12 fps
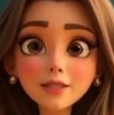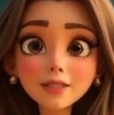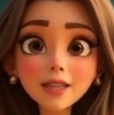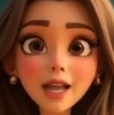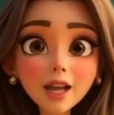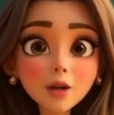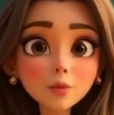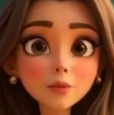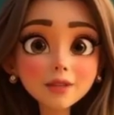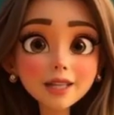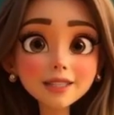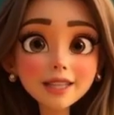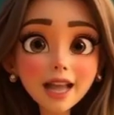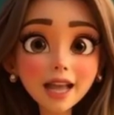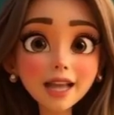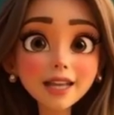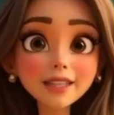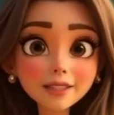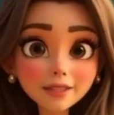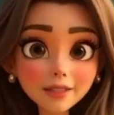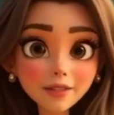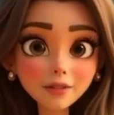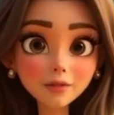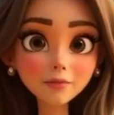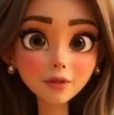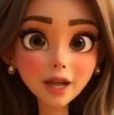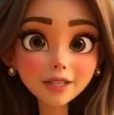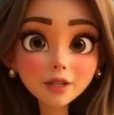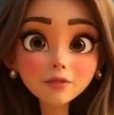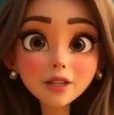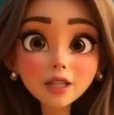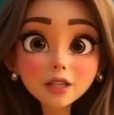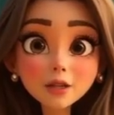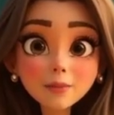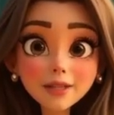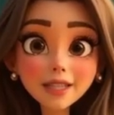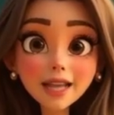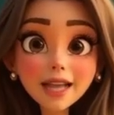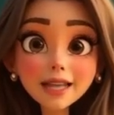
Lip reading: No. 9. Phrasal verbs.